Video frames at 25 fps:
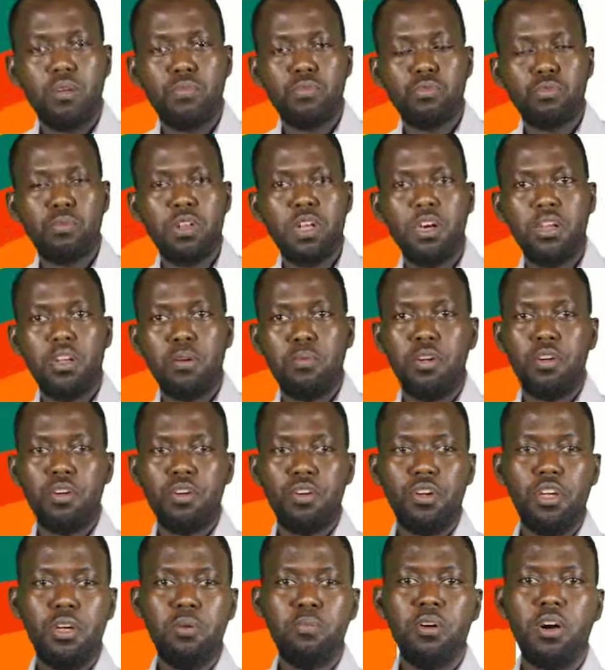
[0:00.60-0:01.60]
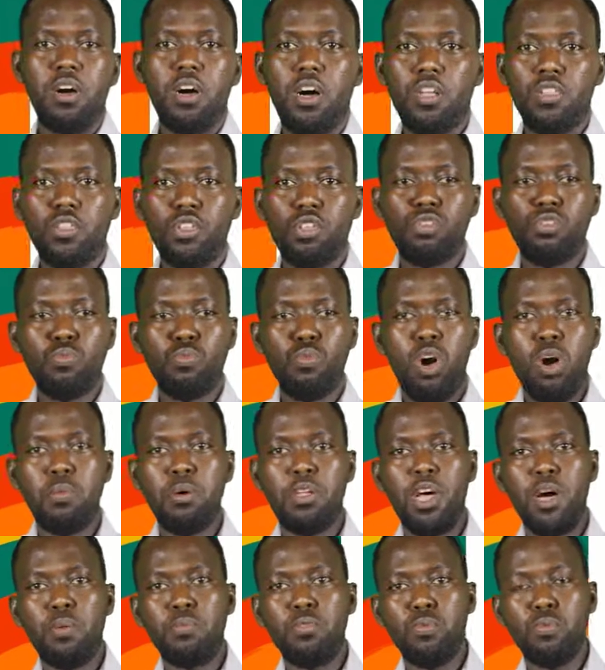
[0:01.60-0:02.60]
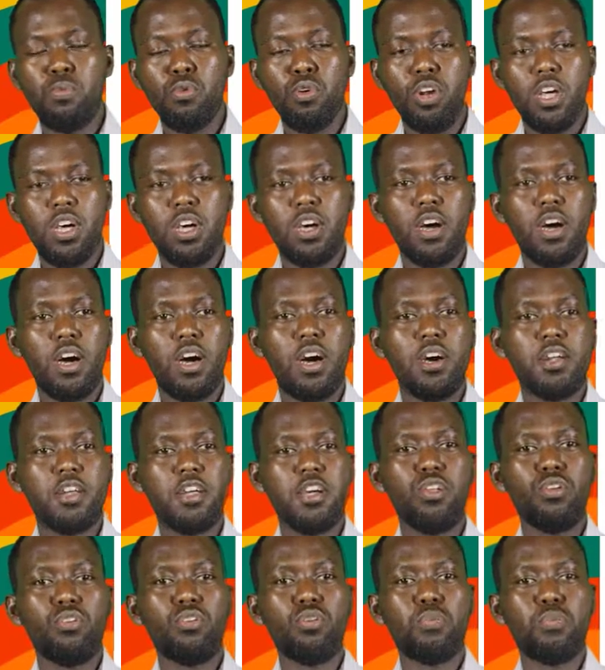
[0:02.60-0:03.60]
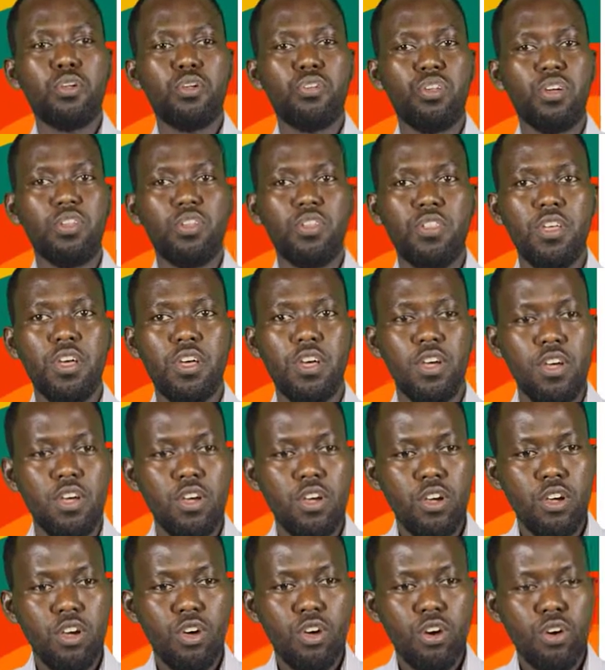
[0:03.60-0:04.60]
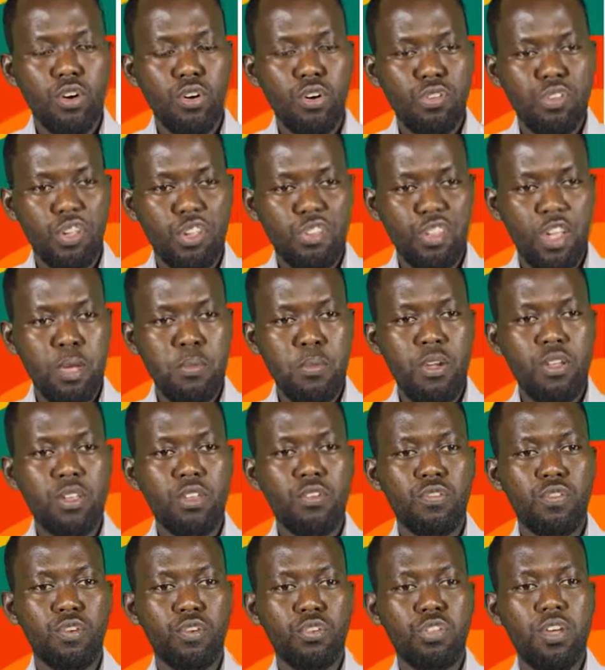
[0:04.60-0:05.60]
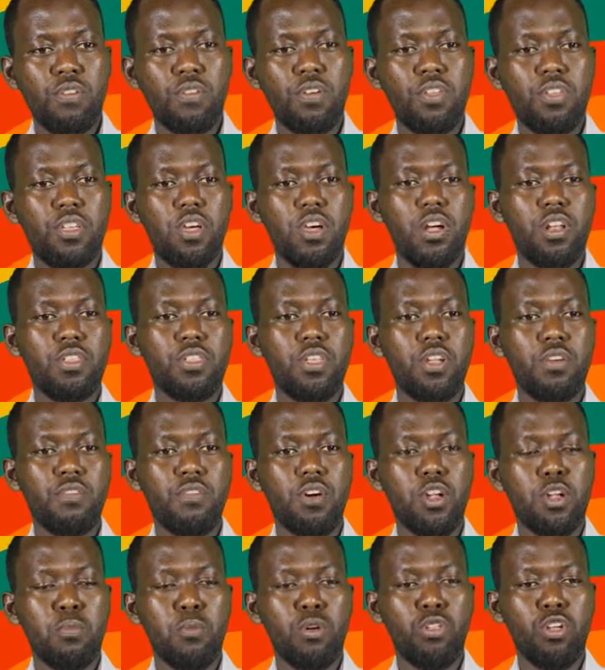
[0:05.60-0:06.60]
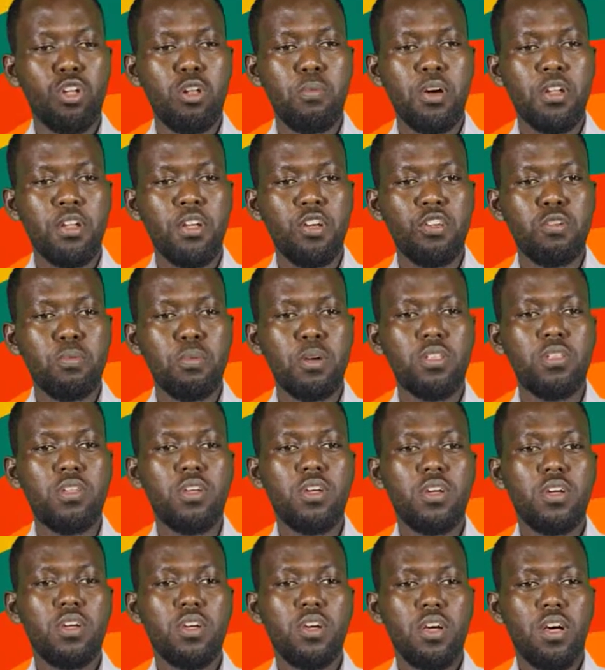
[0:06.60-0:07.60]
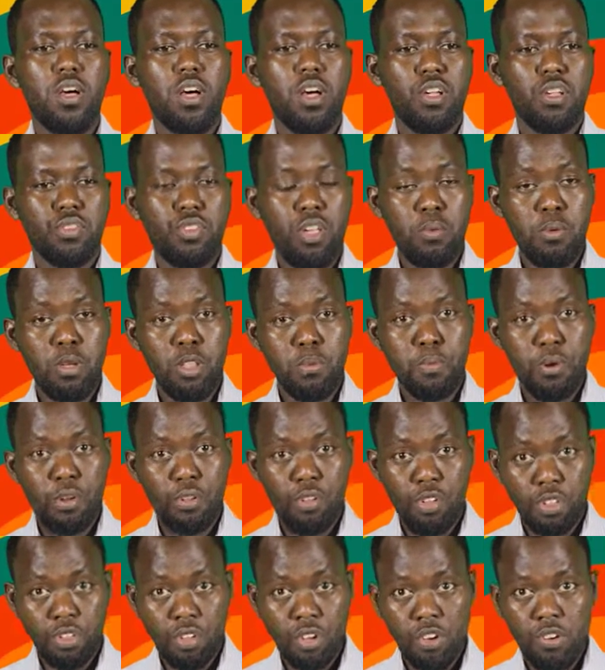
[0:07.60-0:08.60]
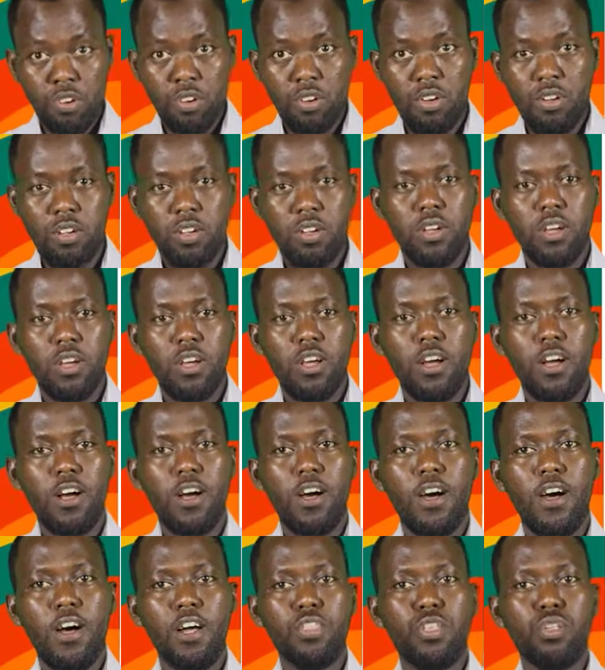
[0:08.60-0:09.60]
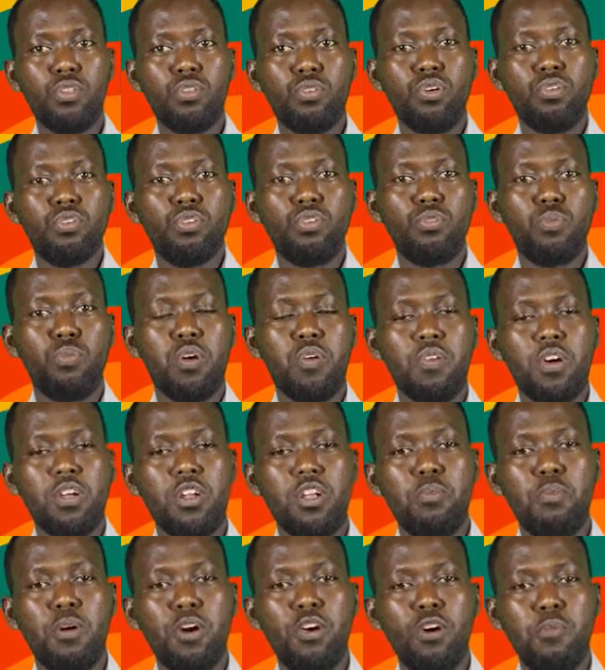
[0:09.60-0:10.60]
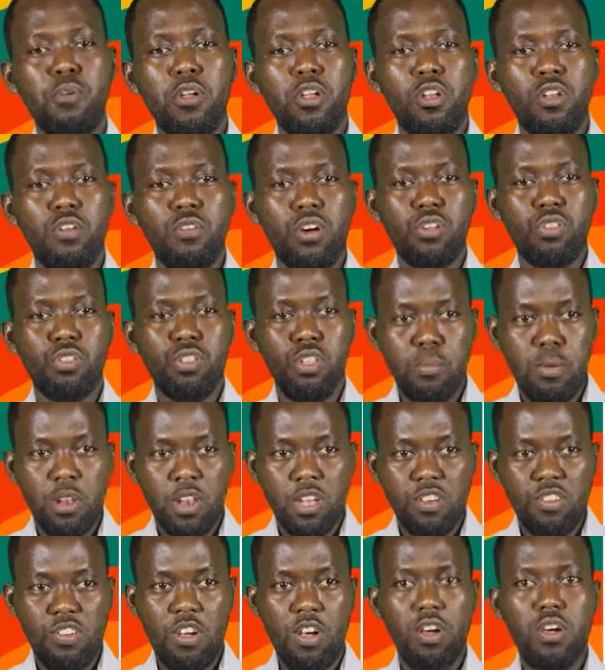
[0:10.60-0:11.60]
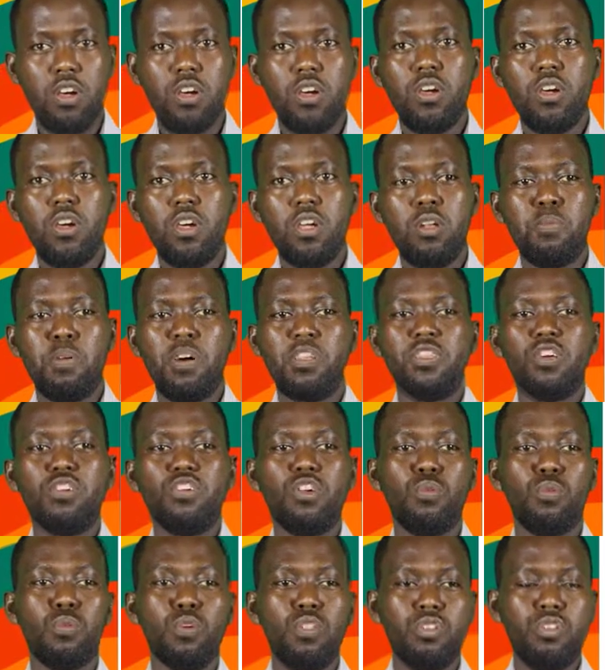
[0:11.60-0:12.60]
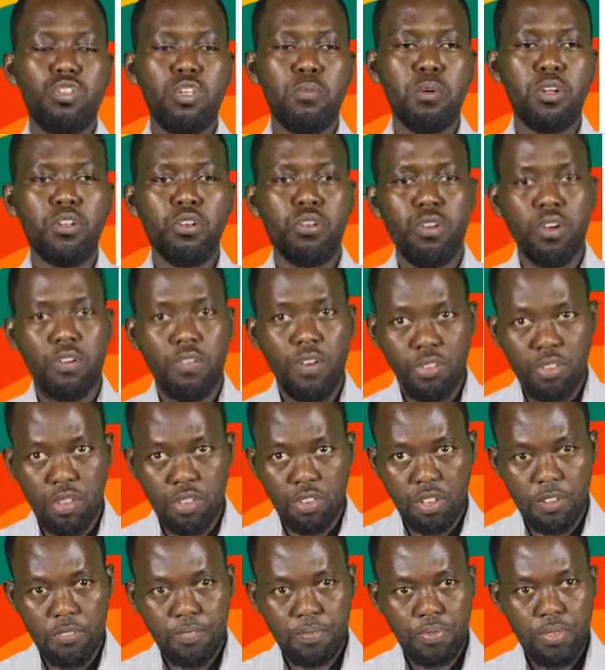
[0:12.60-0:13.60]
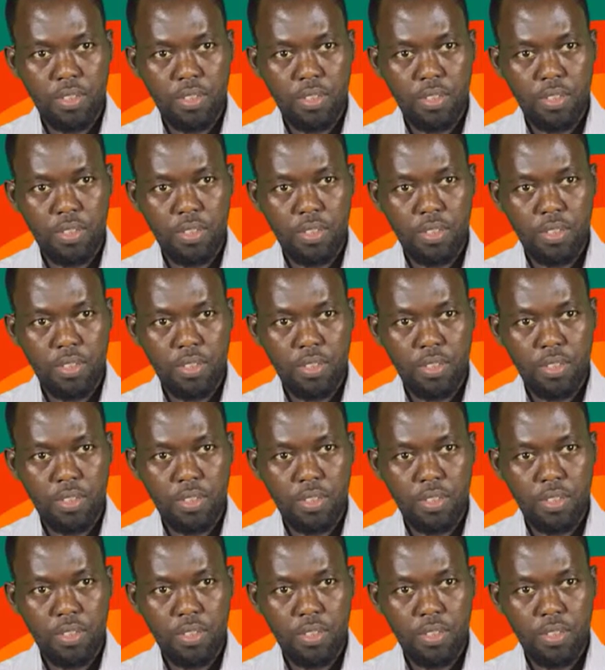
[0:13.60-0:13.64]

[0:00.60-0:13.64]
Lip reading: Bismillahirrahmanirrahim. This is Mohammed Abdi Boule, ready to present the course assignment for Safety, Health and Environmental Management assignment presentation. This course is provided by Open University Malaysia in partnership with the Summit University.